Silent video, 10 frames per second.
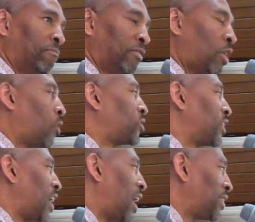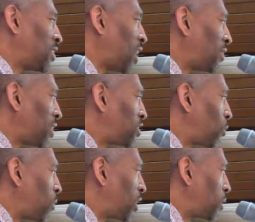talk to God. That's our, that's the
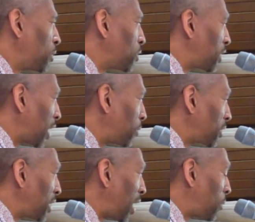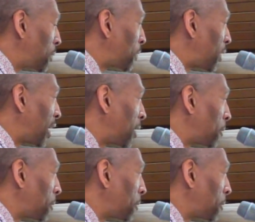way we communicate with God. We pray.